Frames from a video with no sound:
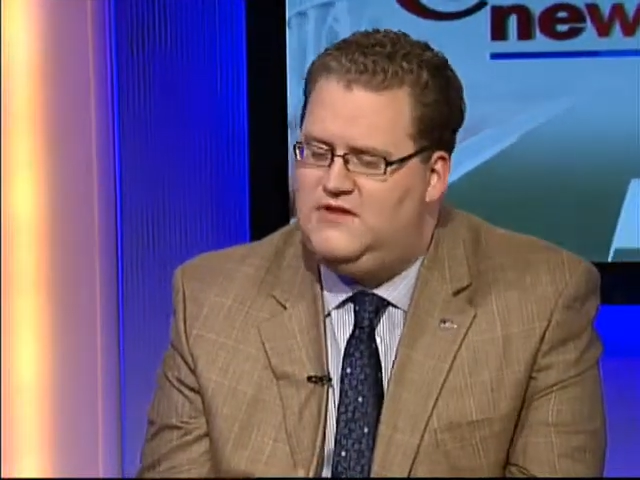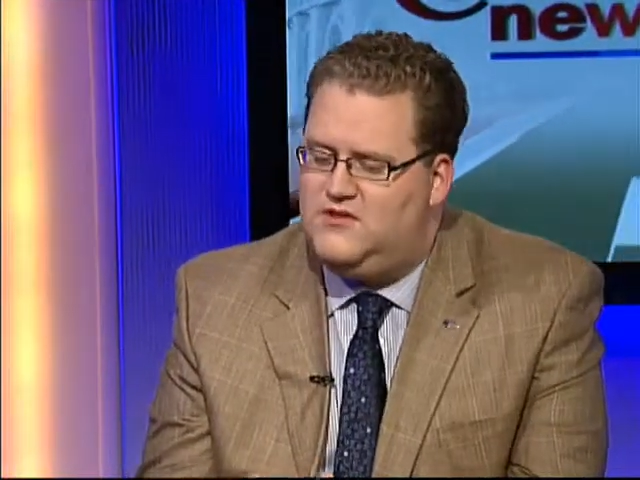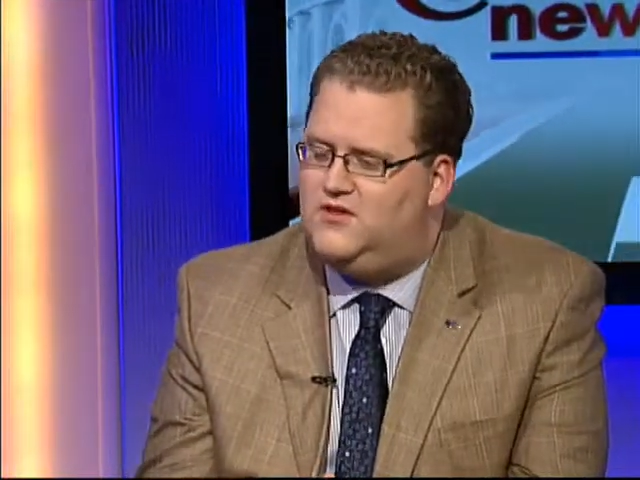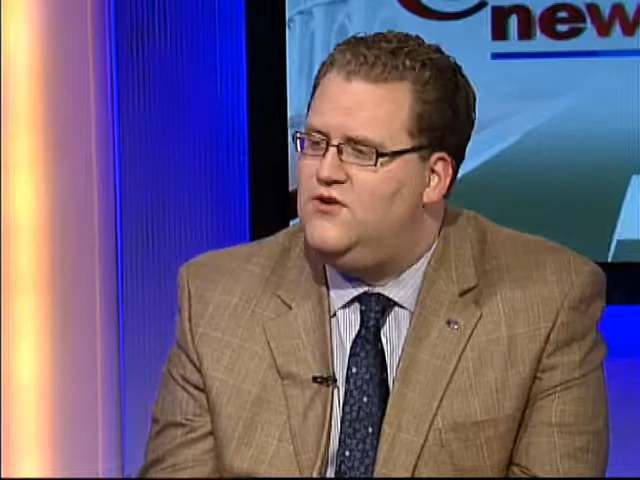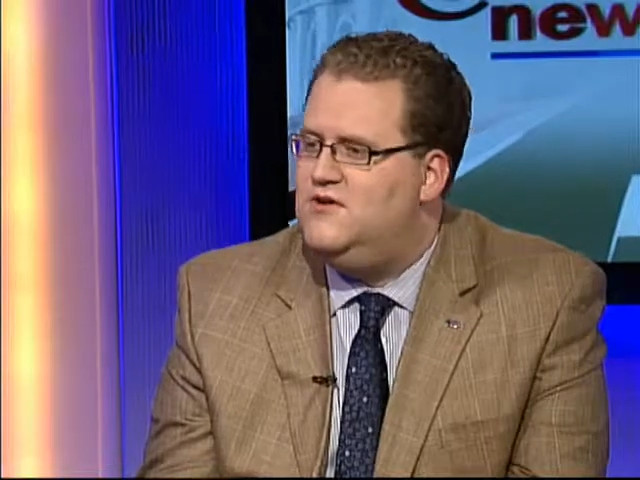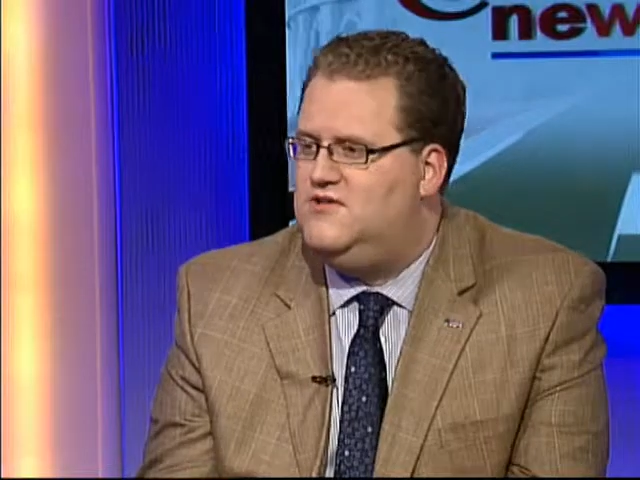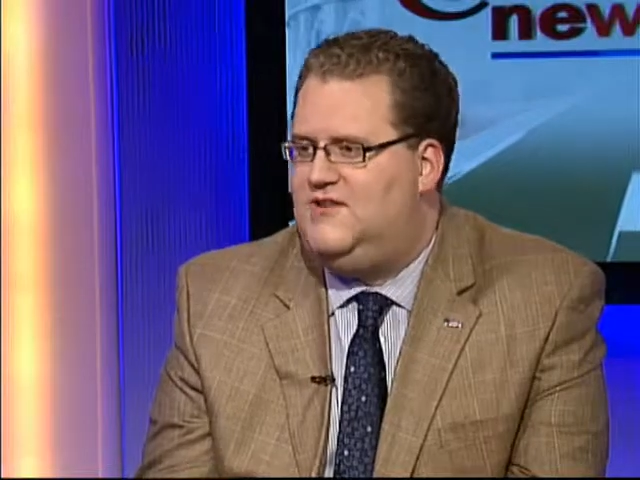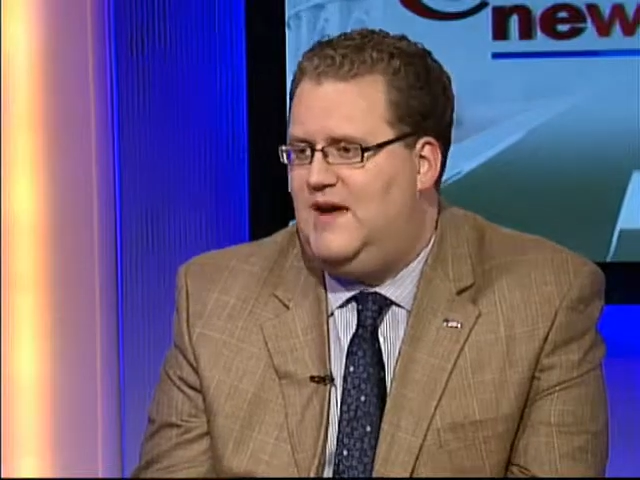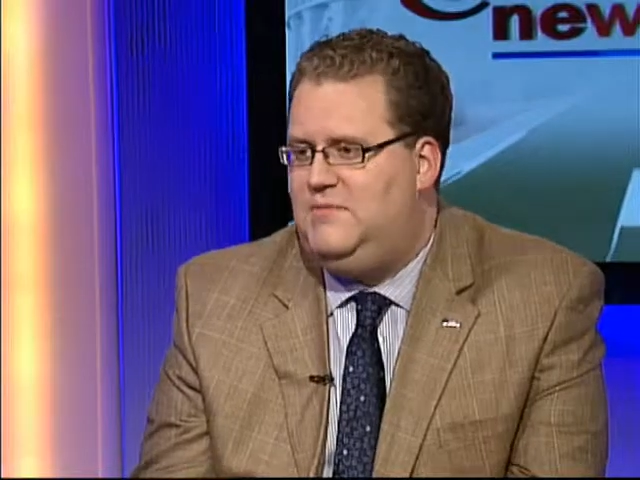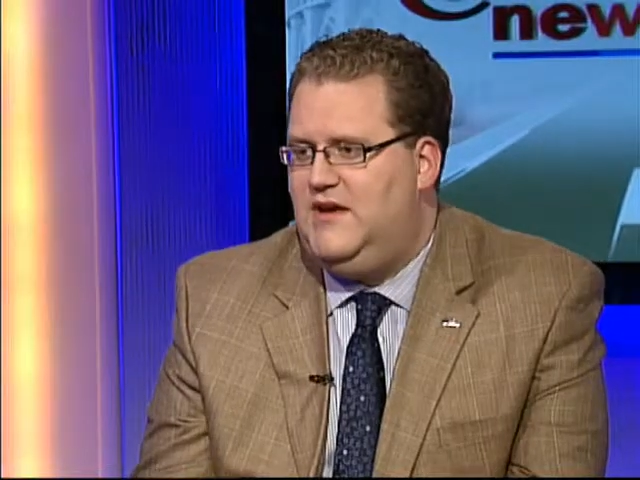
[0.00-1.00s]
And then the third
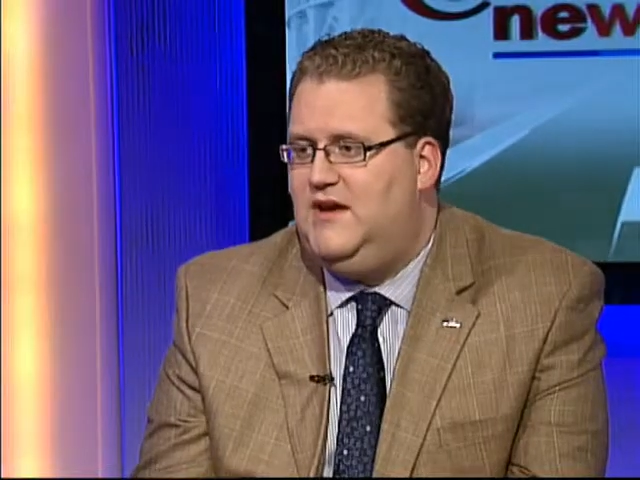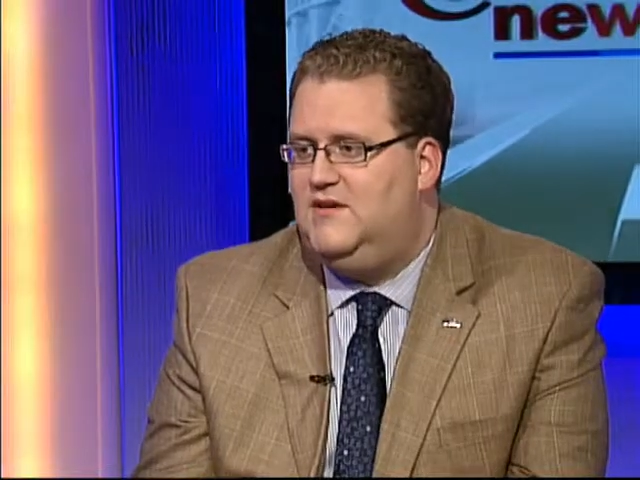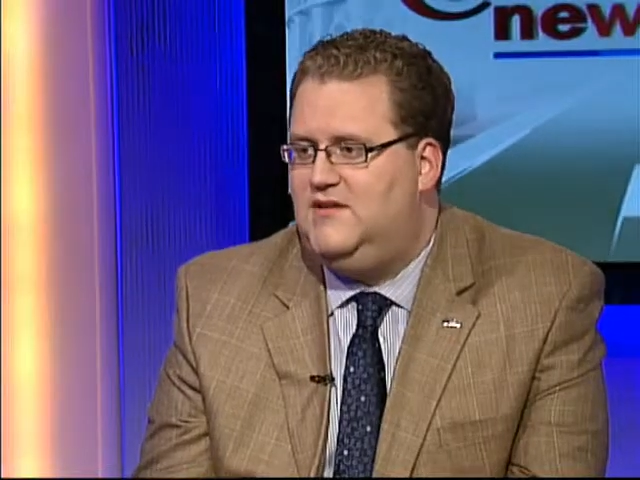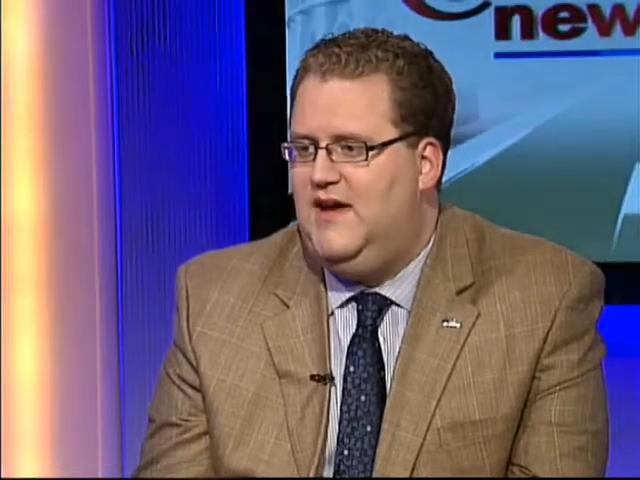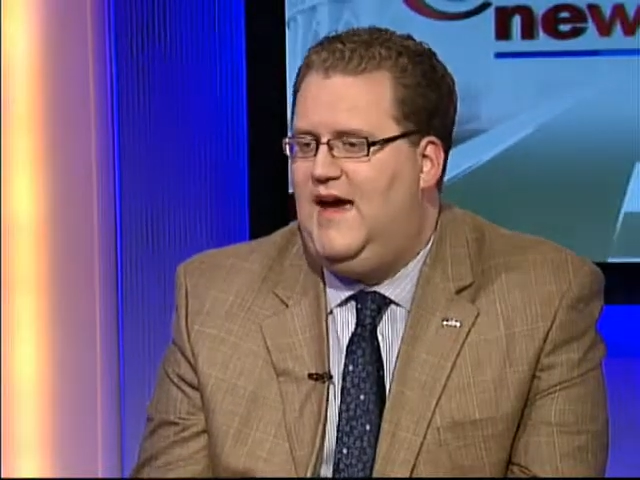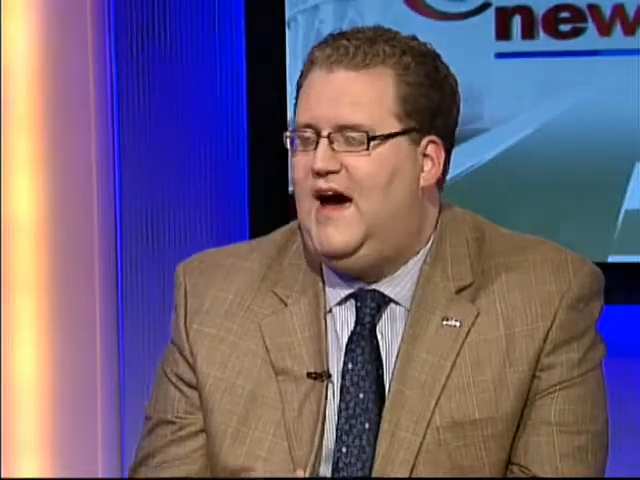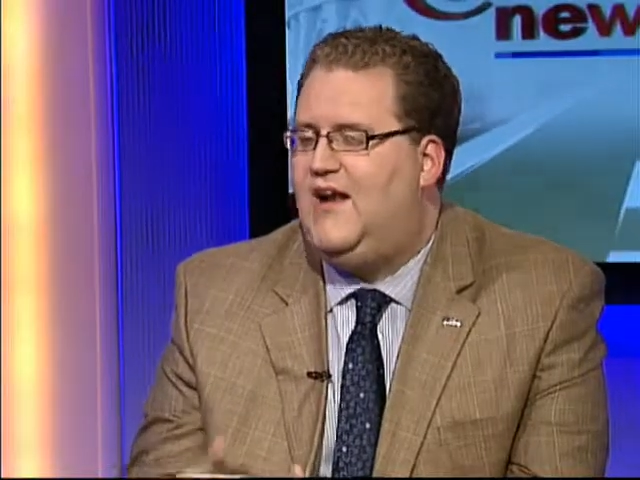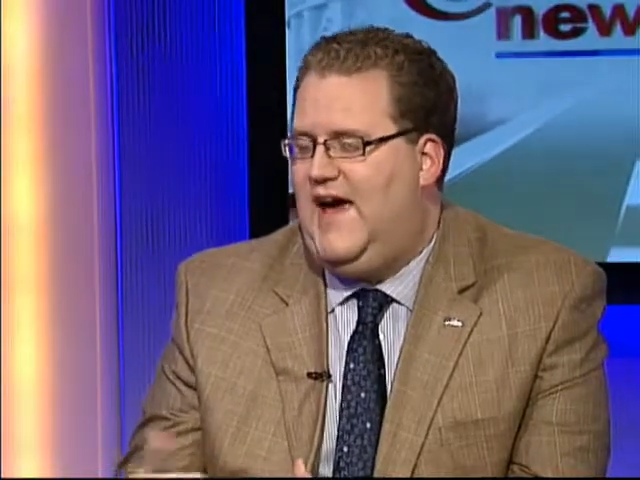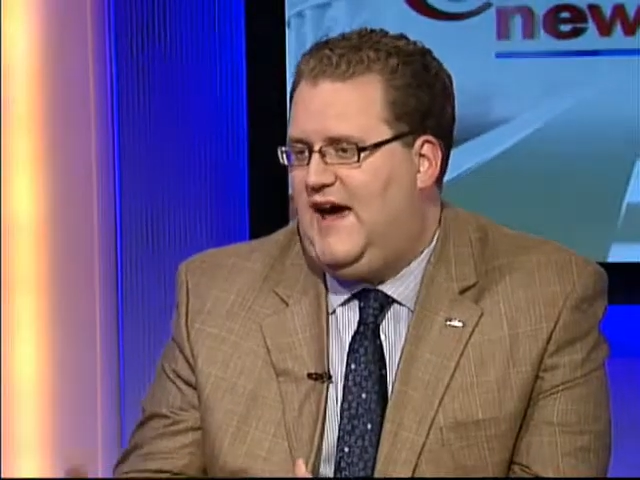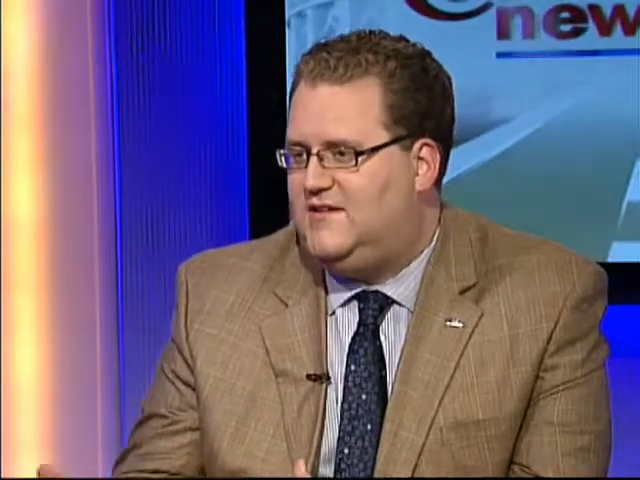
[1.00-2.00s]
step is
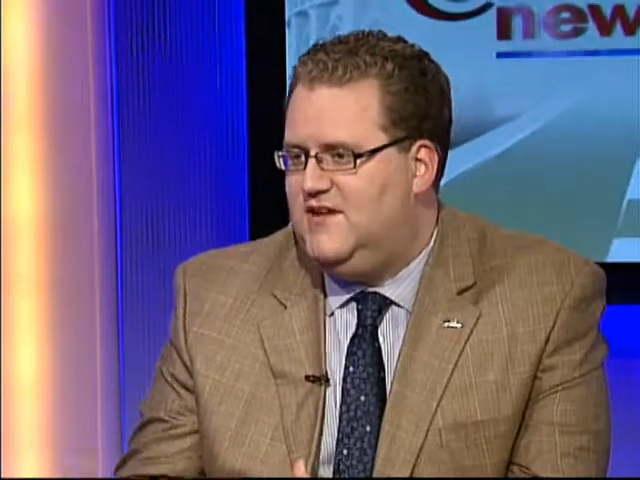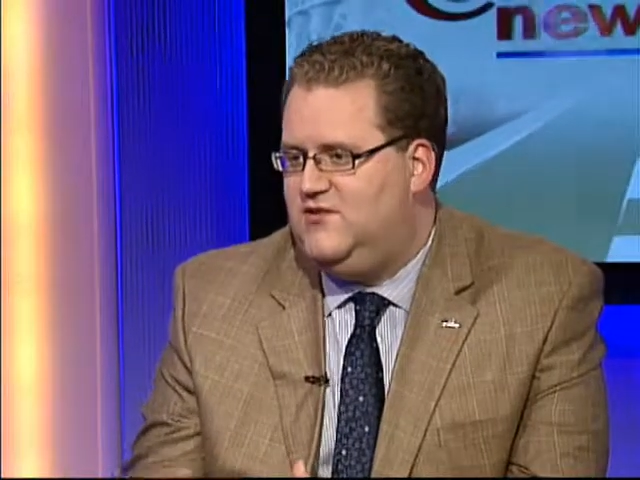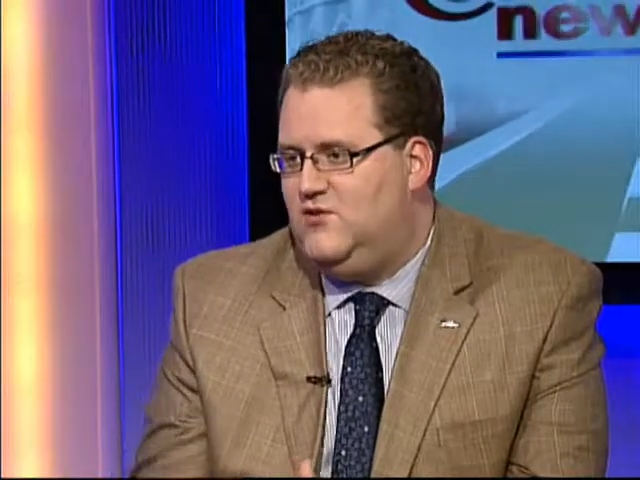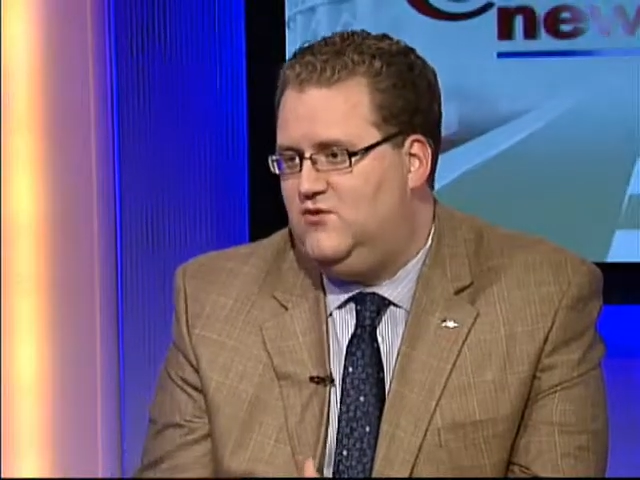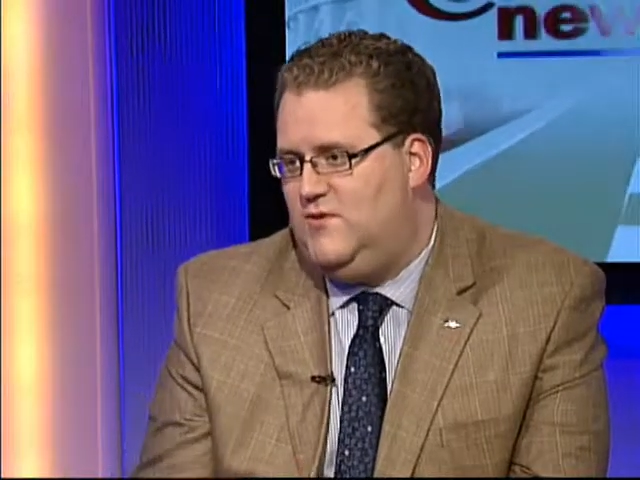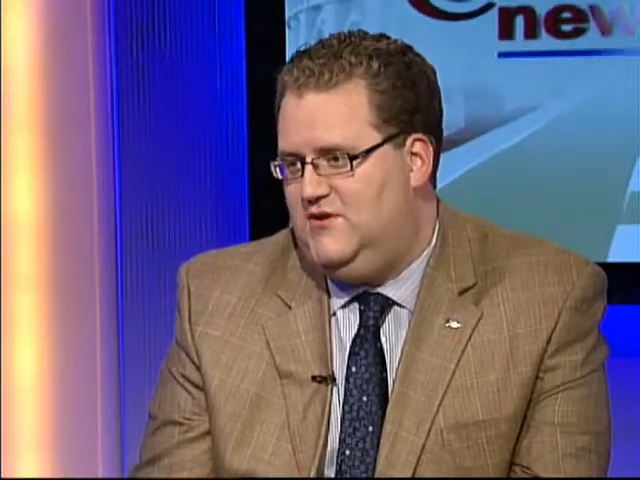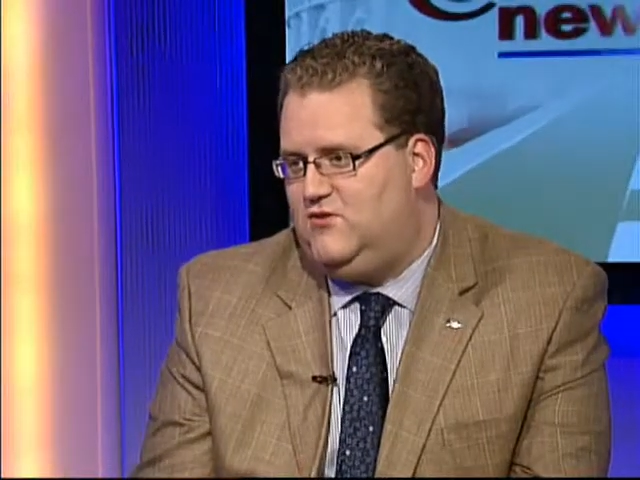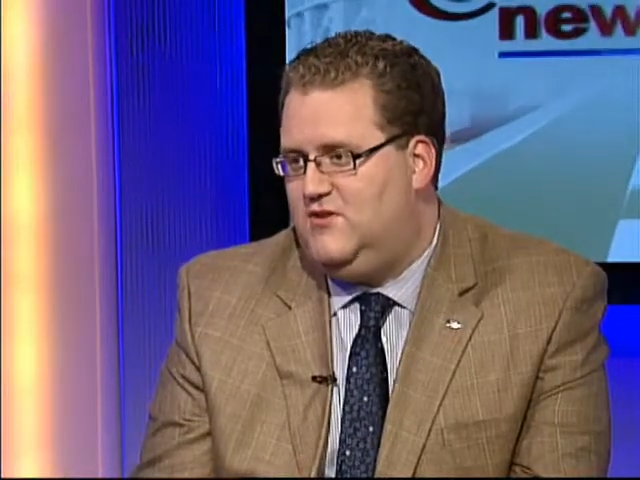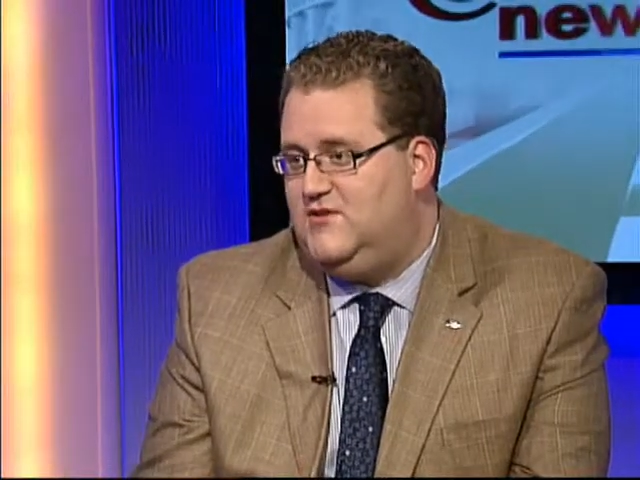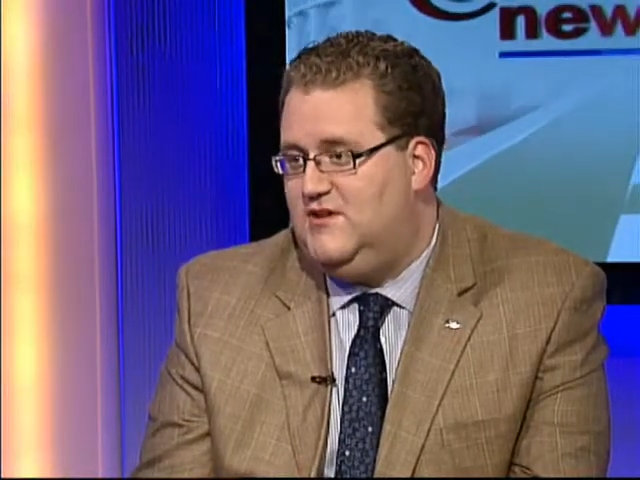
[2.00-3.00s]
how to access those
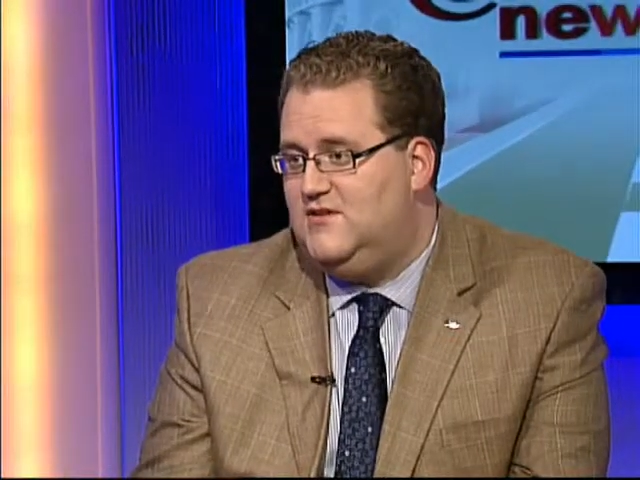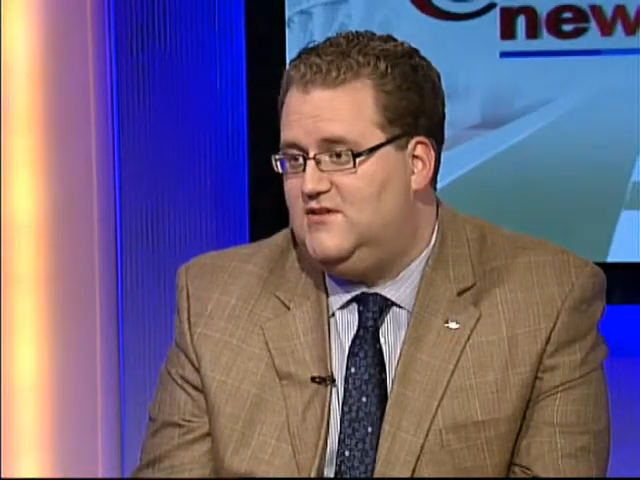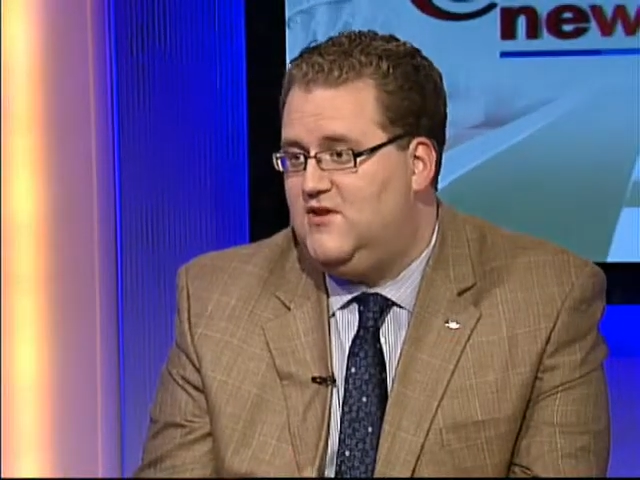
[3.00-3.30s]
resources.